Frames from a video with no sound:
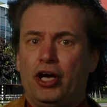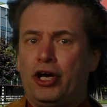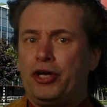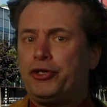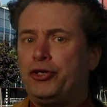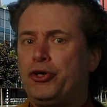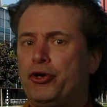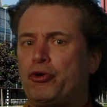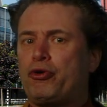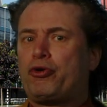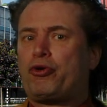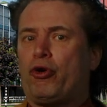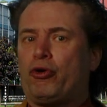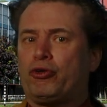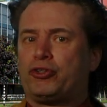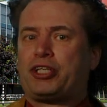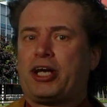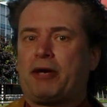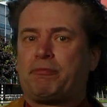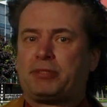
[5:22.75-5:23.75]
new
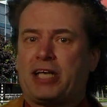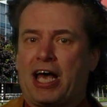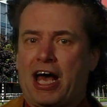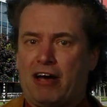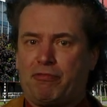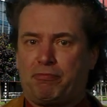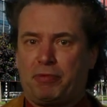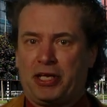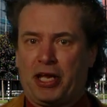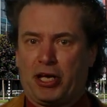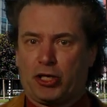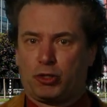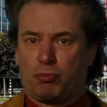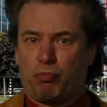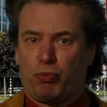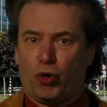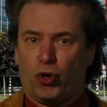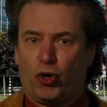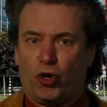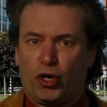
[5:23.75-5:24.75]
concepts have been
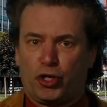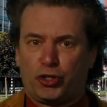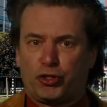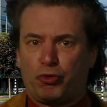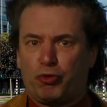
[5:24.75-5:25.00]
explored to